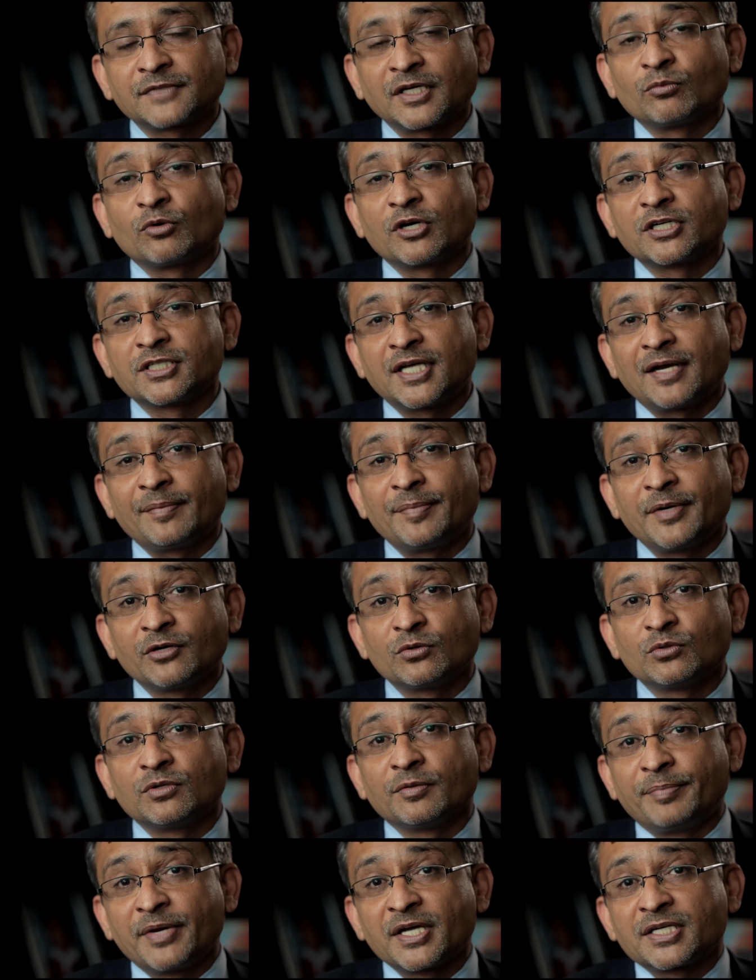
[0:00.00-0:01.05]
and what is happening
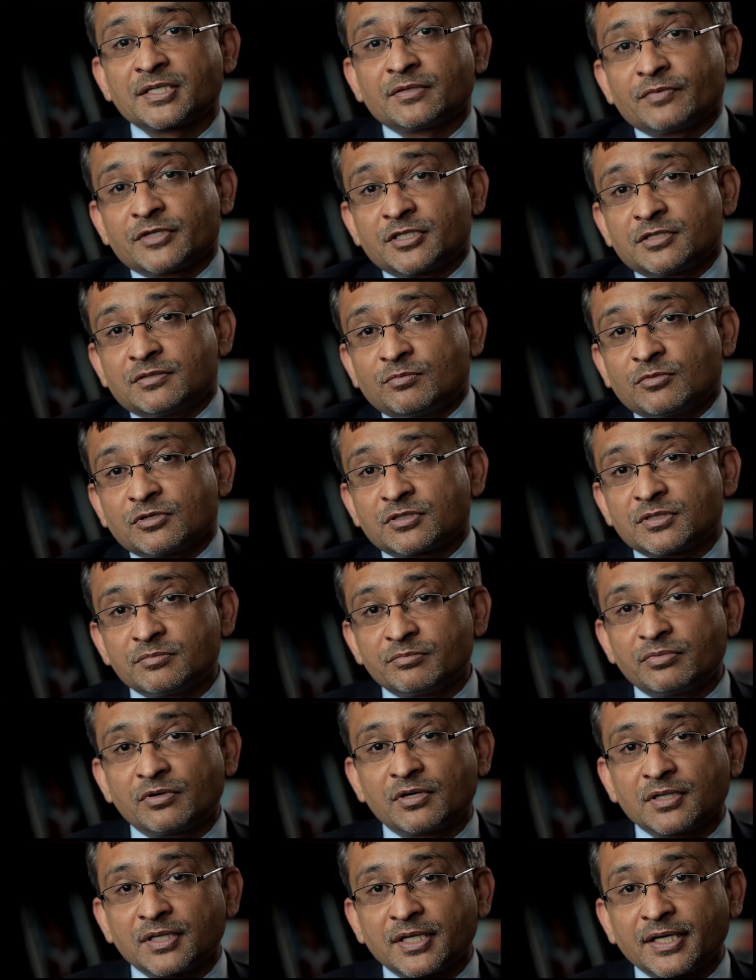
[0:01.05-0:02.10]
to the patient, which is the most
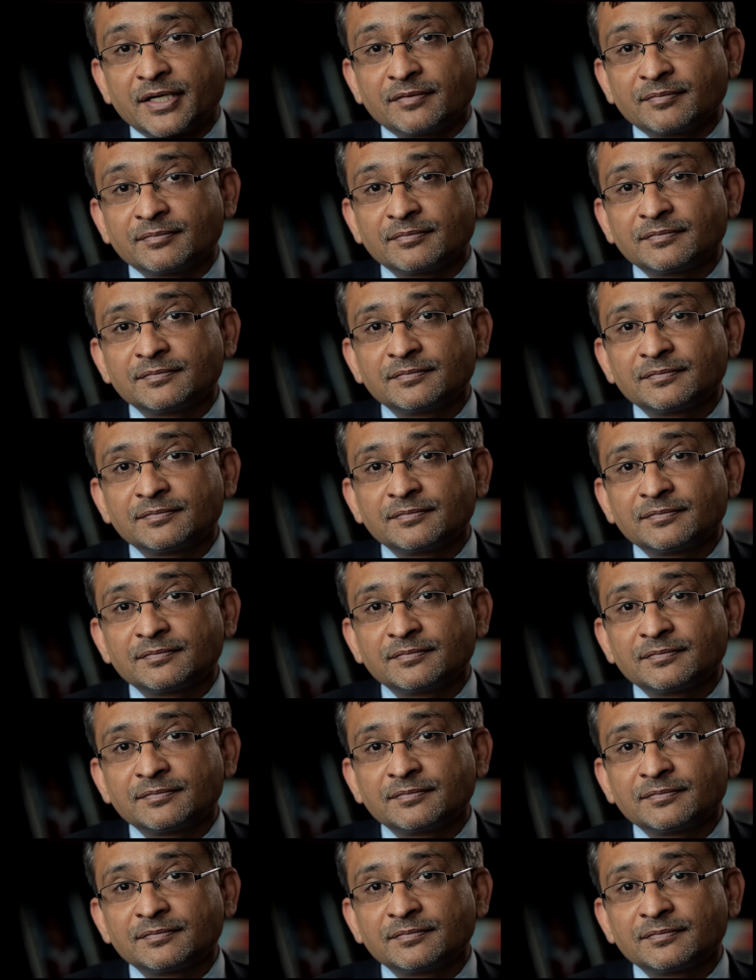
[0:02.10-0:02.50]
important thing.